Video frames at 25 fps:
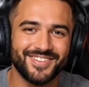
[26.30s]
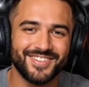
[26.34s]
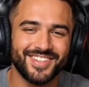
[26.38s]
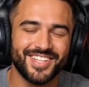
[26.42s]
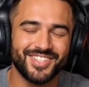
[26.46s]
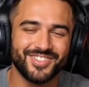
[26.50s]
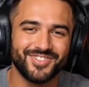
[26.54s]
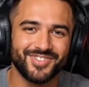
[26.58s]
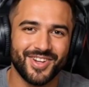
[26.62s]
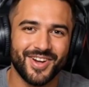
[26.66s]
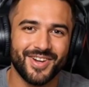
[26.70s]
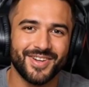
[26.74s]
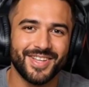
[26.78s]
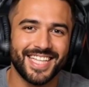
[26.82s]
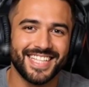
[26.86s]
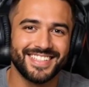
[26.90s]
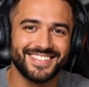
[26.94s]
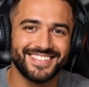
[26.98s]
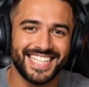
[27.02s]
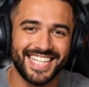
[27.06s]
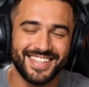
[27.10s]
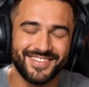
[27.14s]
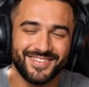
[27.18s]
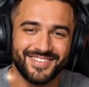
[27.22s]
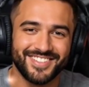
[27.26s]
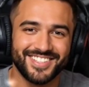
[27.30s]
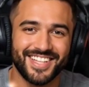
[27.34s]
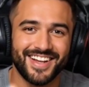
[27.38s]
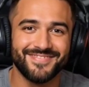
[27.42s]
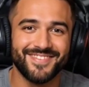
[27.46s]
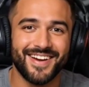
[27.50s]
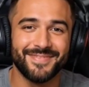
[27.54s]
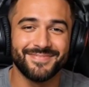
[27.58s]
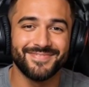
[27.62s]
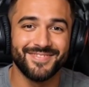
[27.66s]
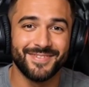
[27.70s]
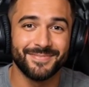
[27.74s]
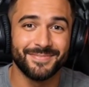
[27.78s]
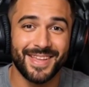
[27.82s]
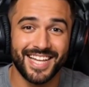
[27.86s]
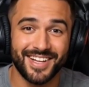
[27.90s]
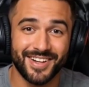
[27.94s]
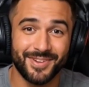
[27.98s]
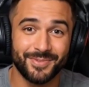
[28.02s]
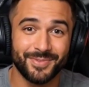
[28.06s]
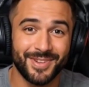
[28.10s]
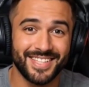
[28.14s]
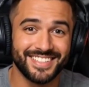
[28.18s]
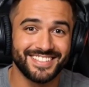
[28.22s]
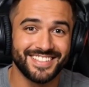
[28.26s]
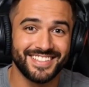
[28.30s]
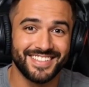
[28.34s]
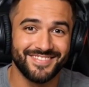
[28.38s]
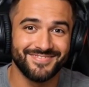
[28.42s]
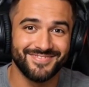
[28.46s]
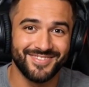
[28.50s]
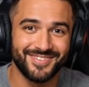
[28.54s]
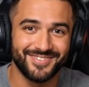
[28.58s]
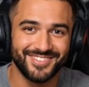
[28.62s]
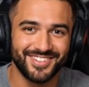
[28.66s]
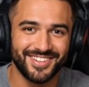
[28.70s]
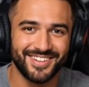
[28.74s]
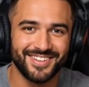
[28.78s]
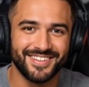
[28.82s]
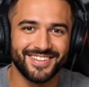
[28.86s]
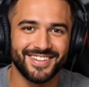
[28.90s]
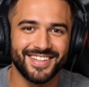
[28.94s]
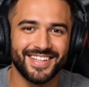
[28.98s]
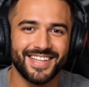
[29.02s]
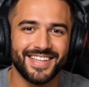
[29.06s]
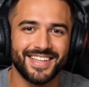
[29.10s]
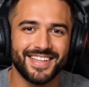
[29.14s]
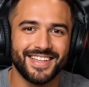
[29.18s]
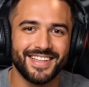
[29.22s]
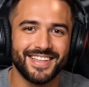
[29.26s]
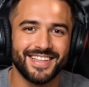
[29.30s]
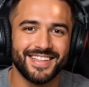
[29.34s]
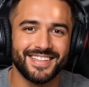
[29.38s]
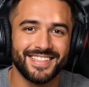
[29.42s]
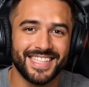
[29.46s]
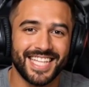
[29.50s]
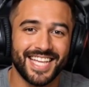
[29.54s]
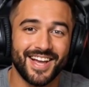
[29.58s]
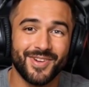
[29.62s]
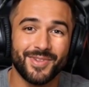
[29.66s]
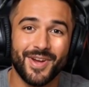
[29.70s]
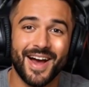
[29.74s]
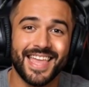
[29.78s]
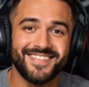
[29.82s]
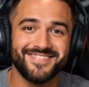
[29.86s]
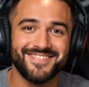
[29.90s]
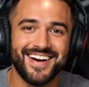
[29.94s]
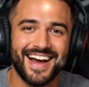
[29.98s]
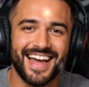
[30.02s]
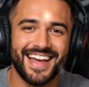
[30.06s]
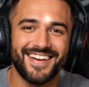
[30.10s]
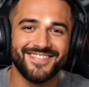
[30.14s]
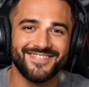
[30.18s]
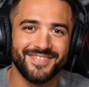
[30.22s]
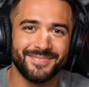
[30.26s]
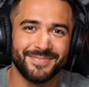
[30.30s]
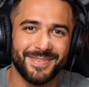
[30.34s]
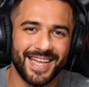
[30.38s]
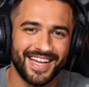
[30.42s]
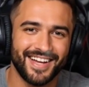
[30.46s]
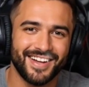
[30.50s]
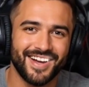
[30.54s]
control, and set yourself up for bigger wins in the future, like qualifying for better